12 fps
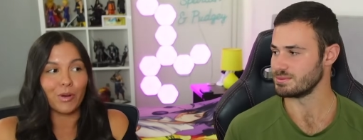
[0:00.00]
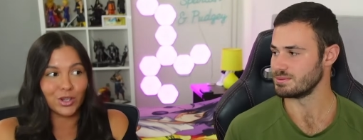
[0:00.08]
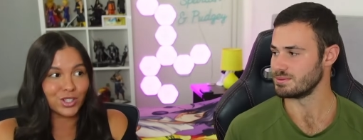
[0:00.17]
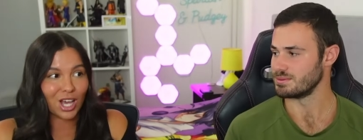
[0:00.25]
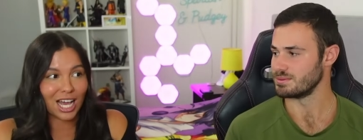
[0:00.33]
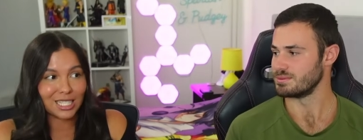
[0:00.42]
Speaker 1: both
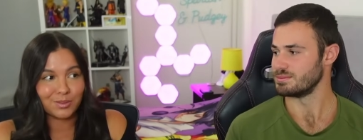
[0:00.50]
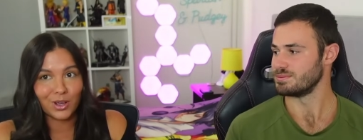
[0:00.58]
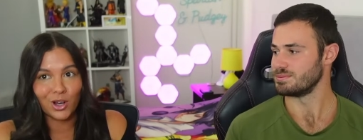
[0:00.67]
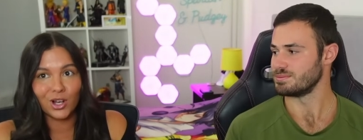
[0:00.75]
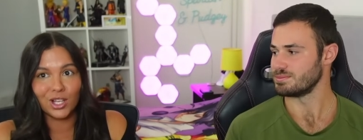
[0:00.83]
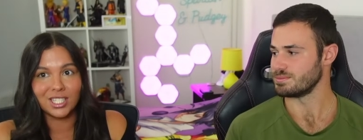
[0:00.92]
sides
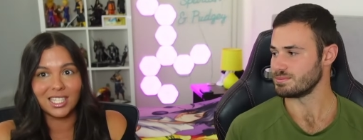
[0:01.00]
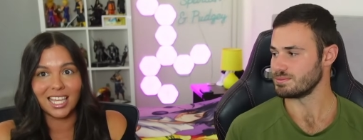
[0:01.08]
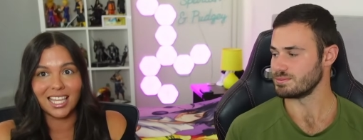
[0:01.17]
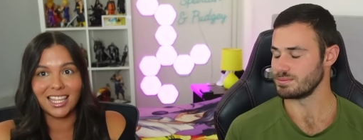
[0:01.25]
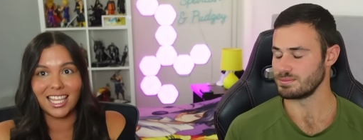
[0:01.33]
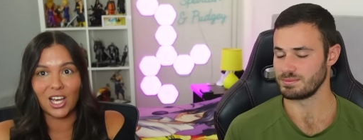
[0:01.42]
because
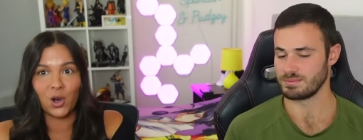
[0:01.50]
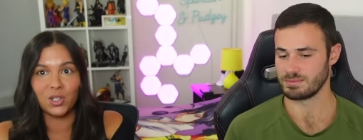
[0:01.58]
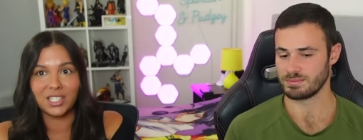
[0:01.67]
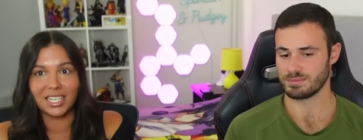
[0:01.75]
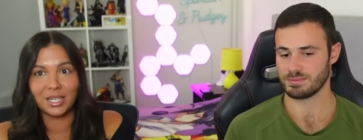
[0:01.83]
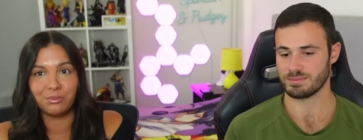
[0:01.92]
then they're
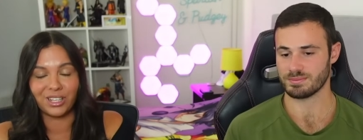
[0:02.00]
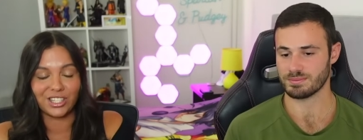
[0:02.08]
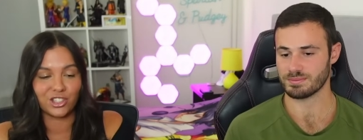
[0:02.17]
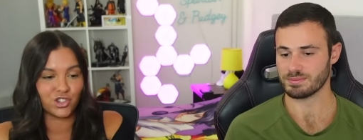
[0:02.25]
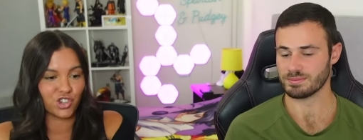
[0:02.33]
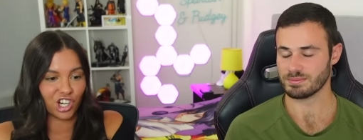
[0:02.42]
causing complete
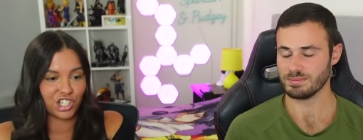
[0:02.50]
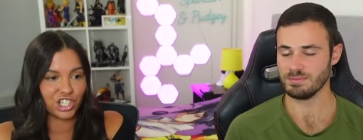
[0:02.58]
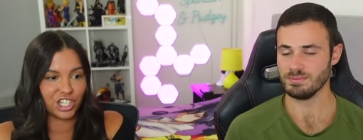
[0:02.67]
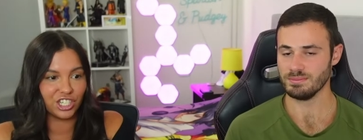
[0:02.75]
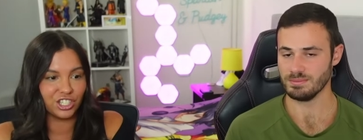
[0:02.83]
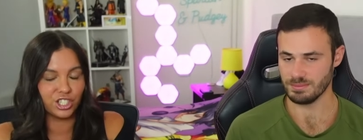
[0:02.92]

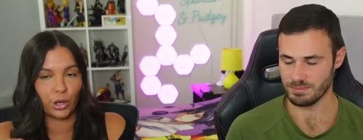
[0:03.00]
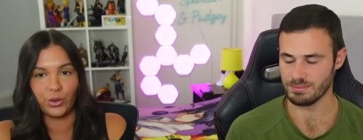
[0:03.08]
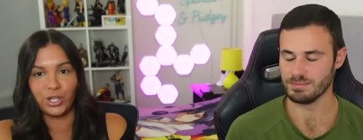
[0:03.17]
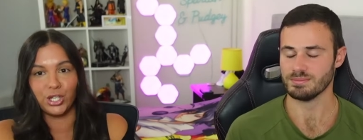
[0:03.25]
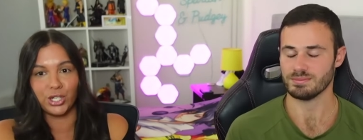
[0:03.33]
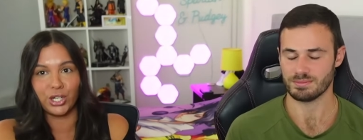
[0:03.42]
destruction. So
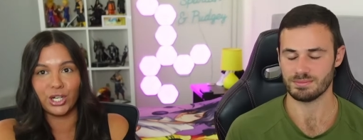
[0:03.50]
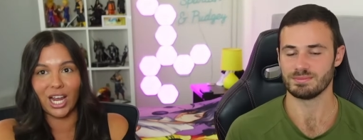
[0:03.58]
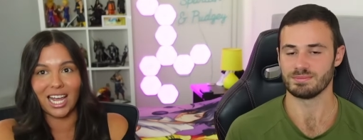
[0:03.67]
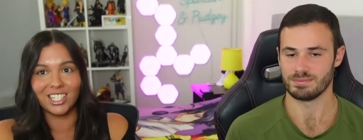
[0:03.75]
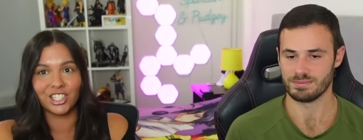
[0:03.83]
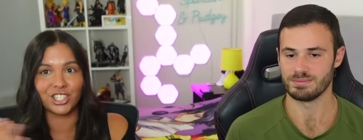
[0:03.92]
you,
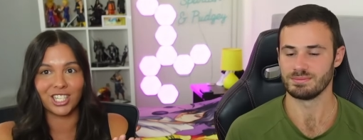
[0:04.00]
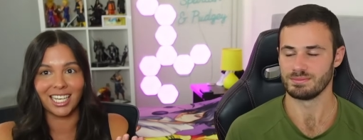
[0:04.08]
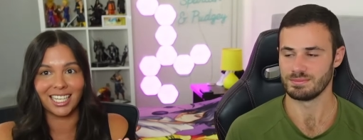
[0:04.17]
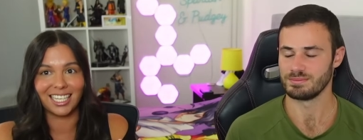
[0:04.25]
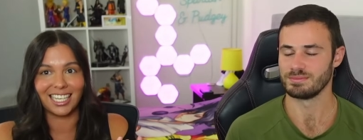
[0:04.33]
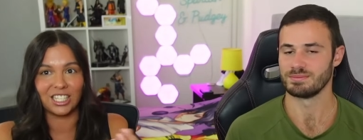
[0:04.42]
and it's just
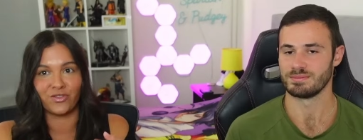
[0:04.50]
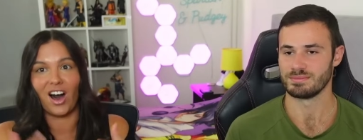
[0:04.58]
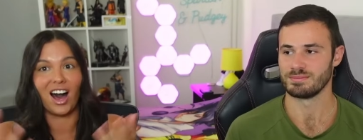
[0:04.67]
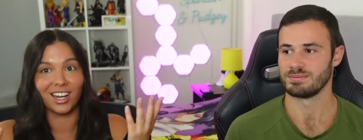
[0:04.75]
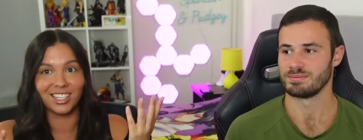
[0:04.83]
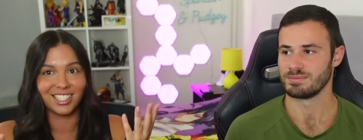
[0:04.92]
like it's
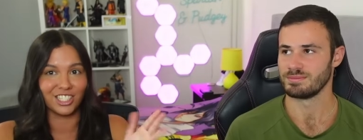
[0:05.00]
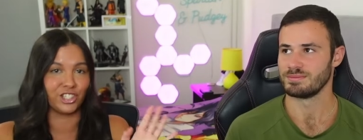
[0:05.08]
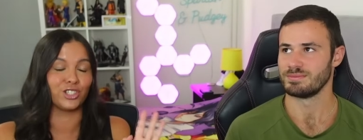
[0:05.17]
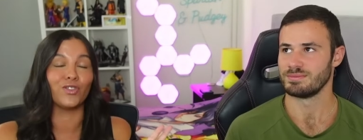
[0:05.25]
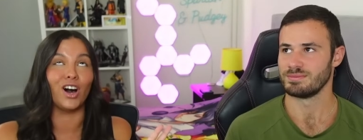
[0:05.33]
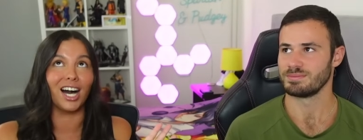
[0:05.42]
fucked. It's
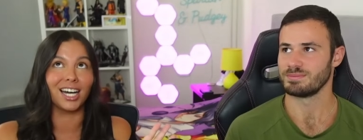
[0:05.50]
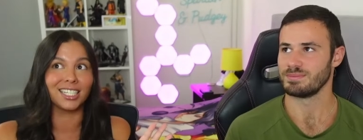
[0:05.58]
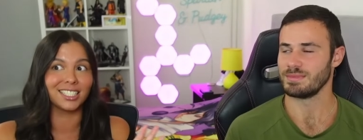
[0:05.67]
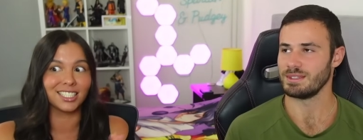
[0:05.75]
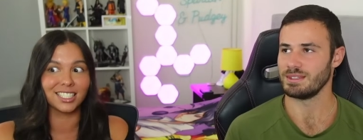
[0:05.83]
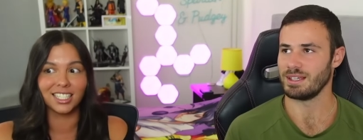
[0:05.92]
just
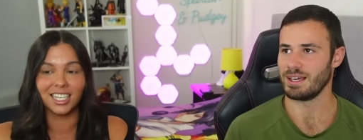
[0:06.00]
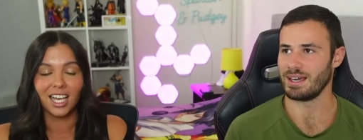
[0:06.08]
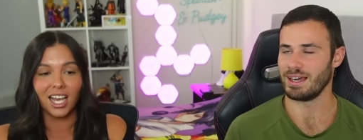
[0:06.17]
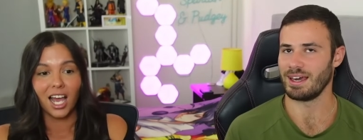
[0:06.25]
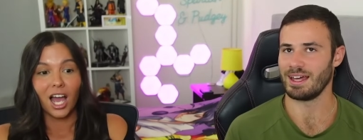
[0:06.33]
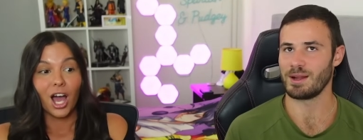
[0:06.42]
fucked.
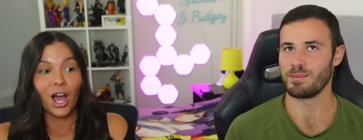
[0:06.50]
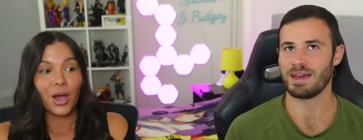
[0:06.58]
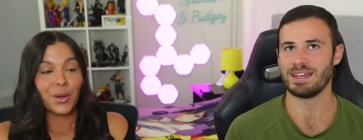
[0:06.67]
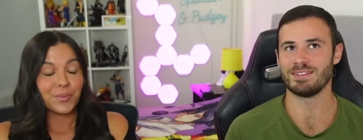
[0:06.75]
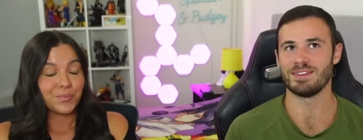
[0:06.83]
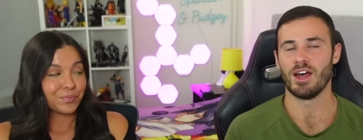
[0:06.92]
Speaker 2: Yeah, and I
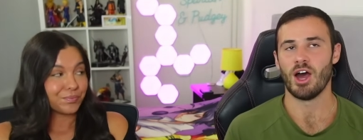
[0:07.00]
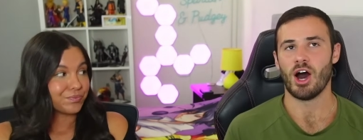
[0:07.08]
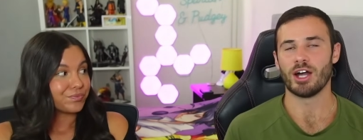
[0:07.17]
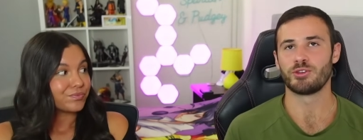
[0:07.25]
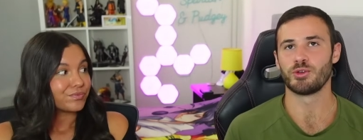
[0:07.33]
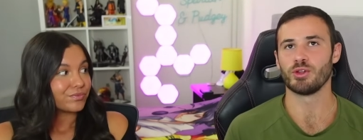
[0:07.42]
mean,
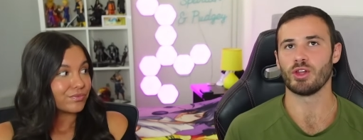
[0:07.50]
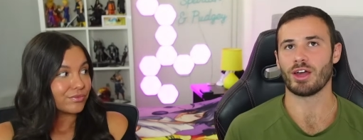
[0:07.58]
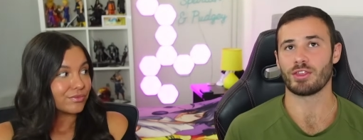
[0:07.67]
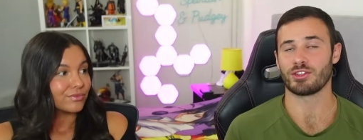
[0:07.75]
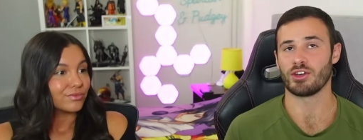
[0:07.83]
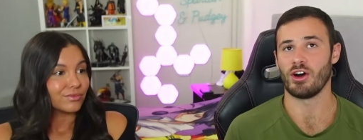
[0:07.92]
I do
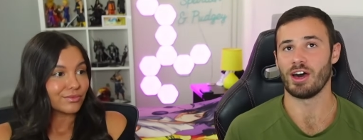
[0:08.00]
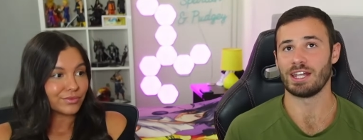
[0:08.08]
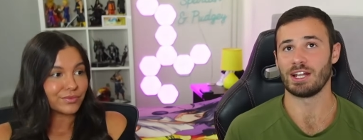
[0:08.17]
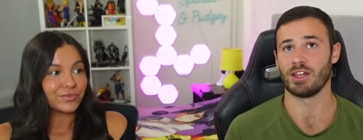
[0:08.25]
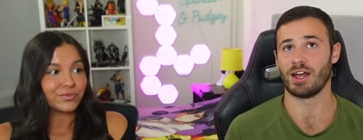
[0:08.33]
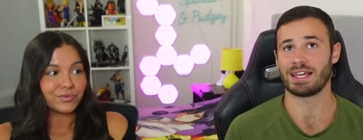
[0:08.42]
like the
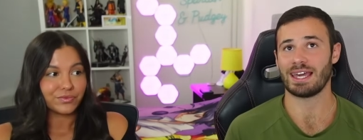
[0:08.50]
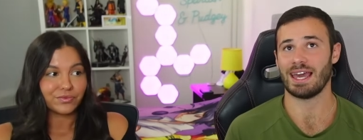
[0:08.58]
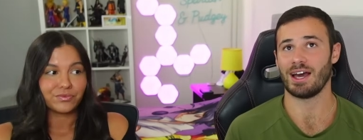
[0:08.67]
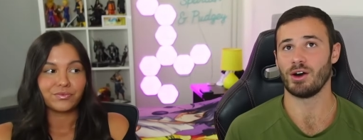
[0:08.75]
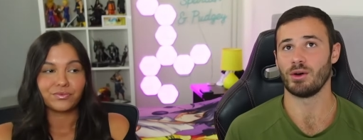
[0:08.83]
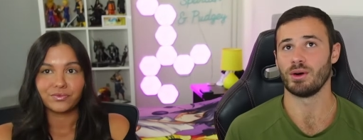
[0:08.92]
tie-in. I like
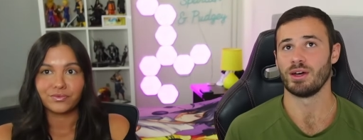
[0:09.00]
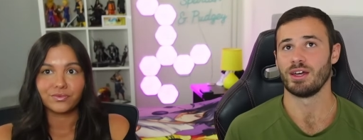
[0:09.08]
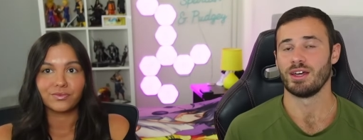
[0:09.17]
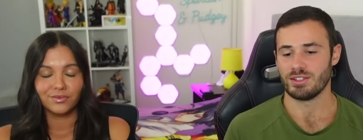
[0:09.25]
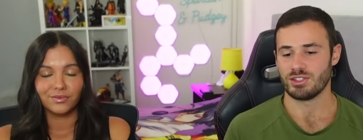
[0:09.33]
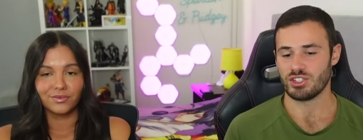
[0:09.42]
how
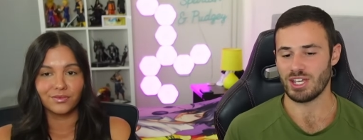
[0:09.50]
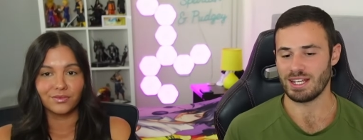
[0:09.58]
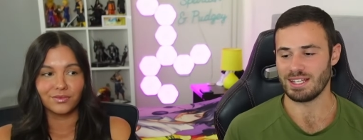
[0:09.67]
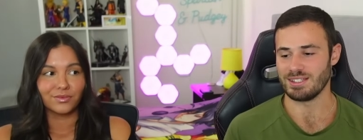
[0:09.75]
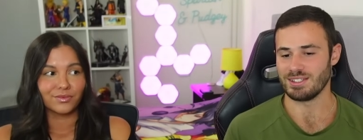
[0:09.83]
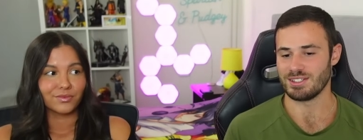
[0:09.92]

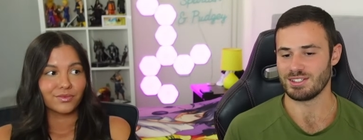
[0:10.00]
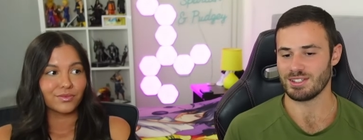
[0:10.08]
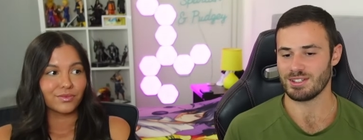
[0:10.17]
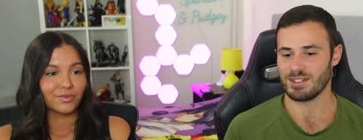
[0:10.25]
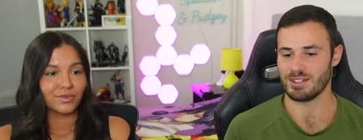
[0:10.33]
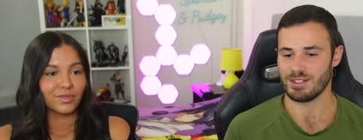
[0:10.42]
Shetty's
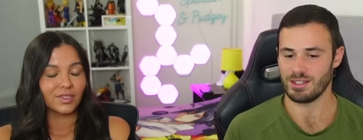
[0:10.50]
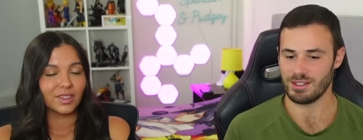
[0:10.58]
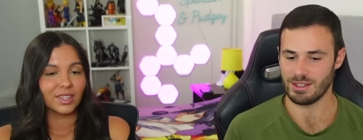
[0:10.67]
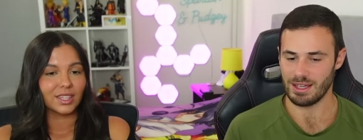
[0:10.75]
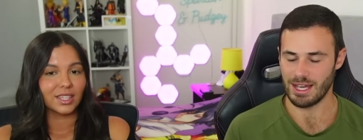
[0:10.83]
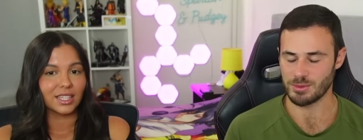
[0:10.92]

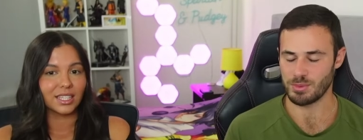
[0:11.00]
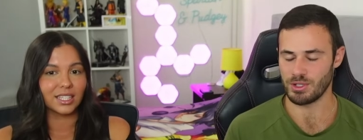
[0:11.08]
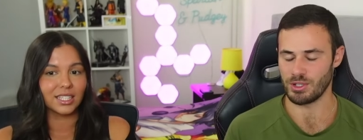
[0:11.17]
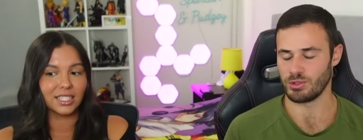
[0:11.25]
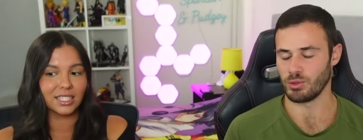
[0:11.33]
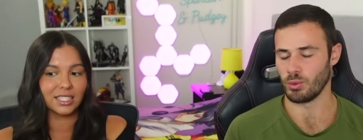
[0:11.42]
husband and